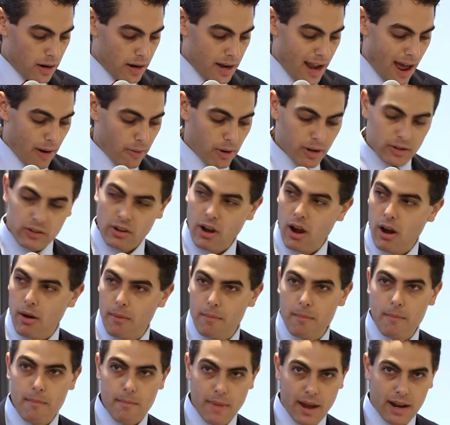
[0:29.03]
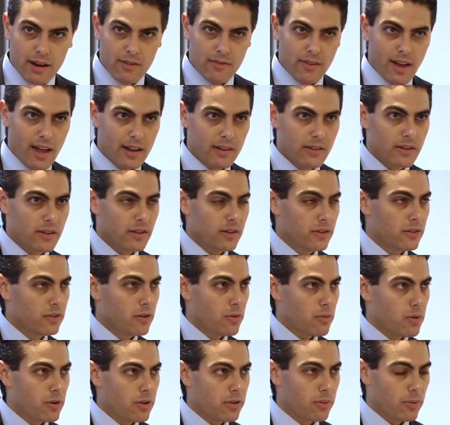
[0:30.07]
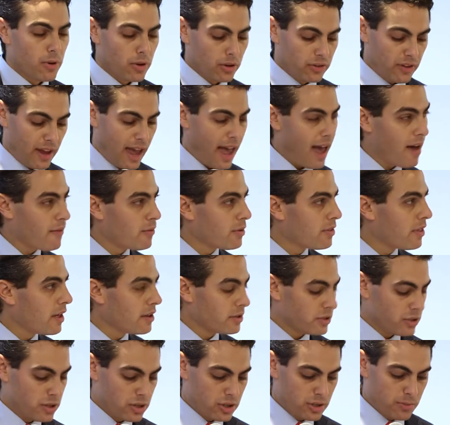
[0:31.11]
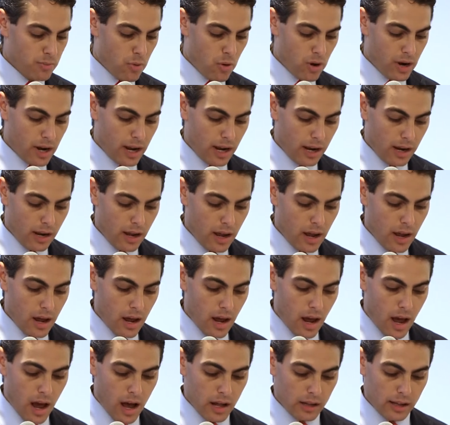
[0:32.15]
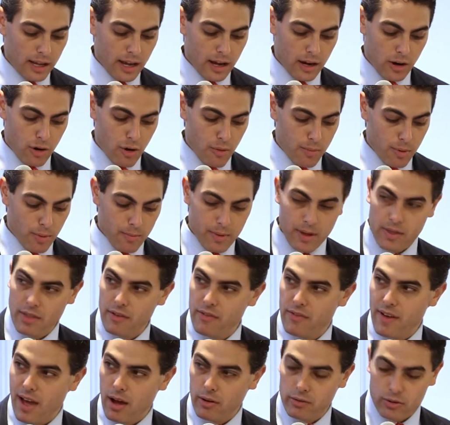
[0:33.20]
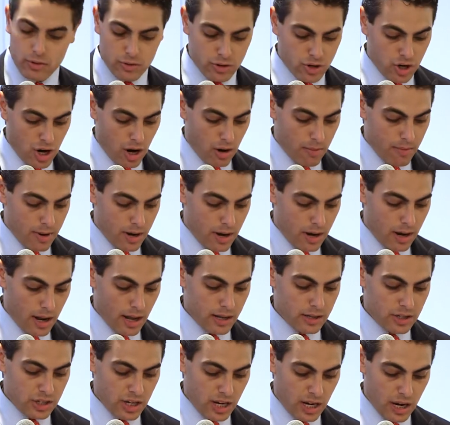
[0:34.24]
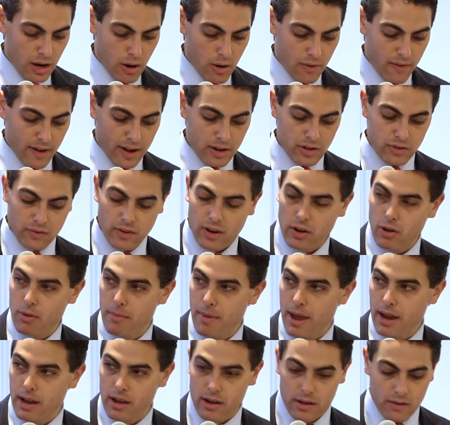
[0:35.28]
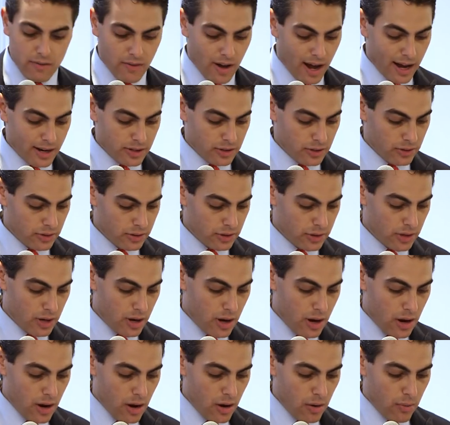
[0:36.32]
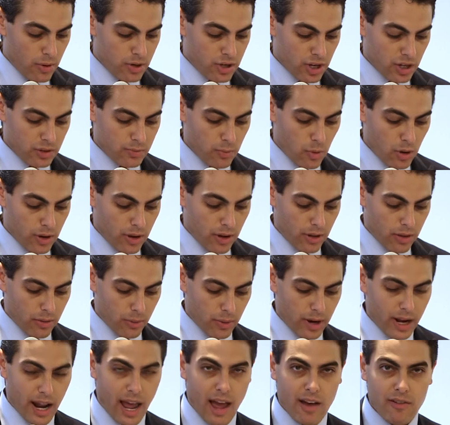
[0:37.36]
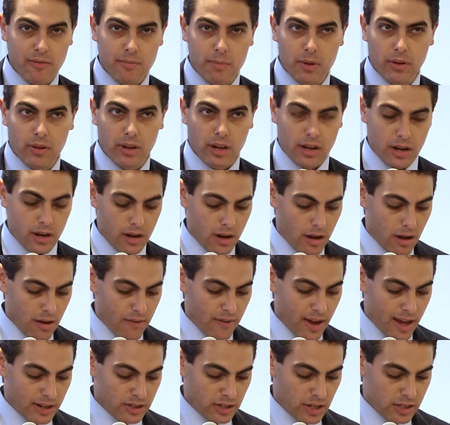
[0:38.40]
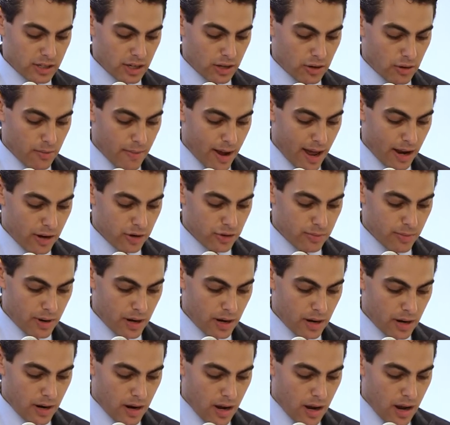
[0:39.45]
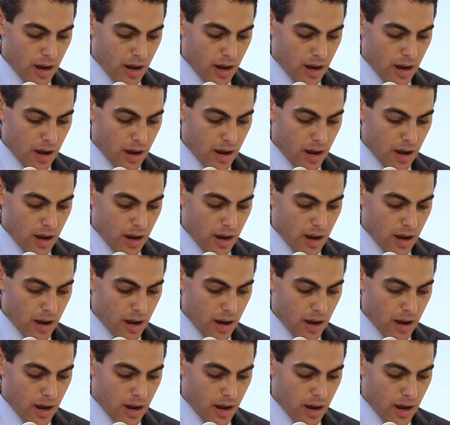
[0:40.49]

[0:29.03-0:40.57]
Now on to our main event. So we're thrilled to have with us this morning uh, Leon Cooperman, the founder, chairman, and CEO of hedge fund Omega Advisors, which has more than three and a half billion of assets under management.